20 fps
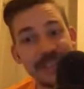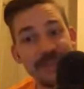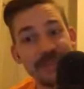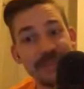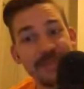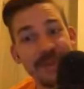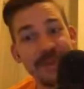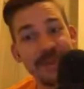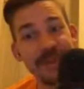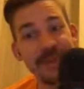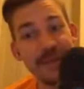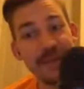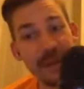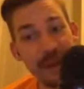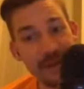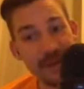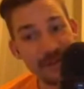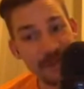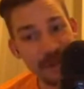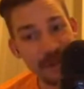my
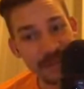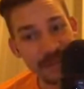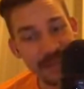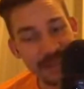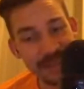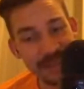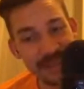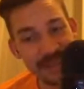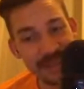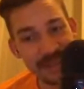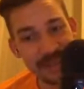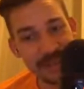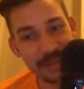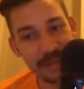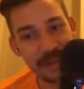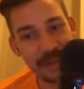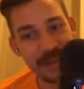wife's birthday is this next week,